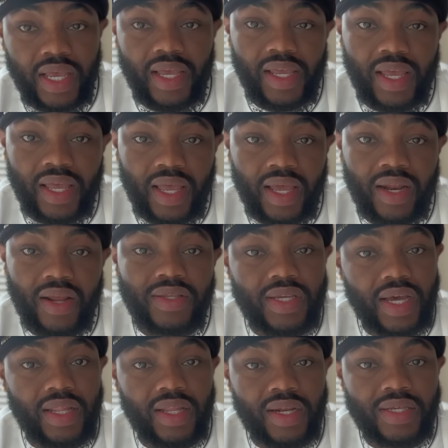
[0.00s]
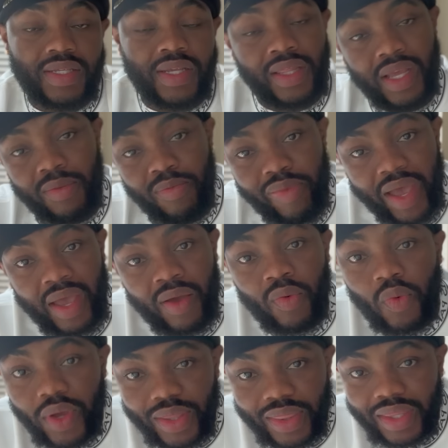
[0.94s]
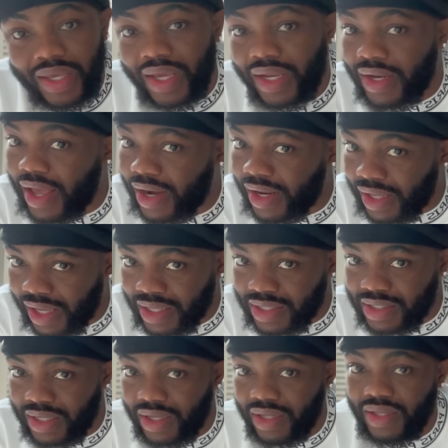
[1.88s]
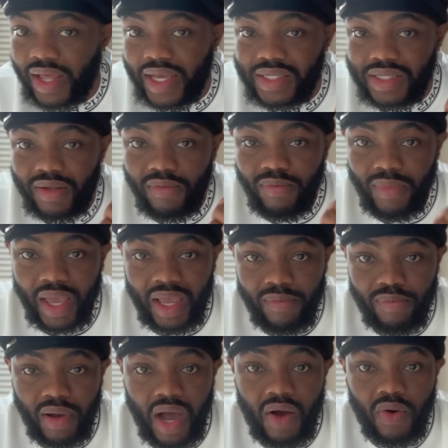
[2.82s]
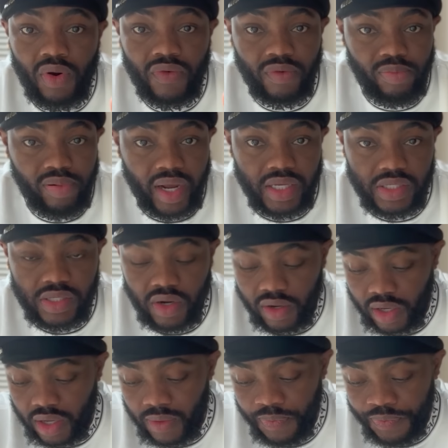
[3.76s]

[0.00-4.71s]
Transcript: aka they're telling us that they're betting with it and not against it. That's the main power of a price target.